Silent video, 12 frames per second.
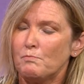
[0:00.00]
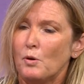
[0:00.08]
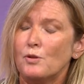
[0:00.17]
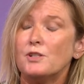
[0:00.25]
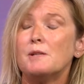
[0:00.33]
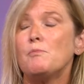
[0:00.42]

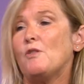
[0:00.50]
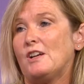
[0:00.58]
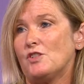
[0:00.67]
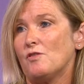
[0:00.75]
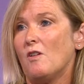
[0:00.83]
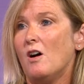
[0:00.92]
putting
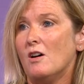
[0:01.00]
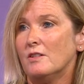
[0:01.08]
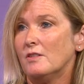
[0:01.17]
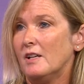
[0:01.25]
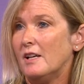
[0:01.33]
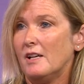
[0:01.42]
pressure
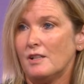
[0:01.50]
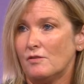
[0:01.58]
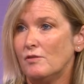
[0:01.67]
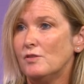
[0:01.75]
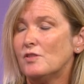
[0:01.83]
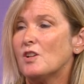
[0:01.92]
on
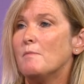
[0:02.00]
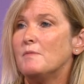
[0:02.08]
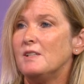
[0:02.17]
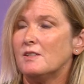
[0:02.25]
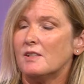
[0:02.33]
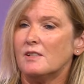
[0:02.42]
cruise
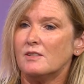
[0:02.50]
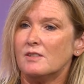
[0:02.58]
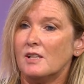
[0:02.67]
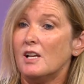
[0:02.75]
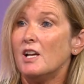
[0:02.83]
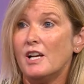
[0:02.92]
companies
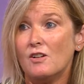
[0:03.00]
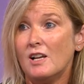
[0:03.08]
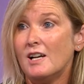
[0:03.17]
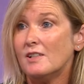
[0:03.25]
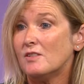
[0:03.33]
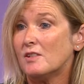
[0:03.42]
and airlines.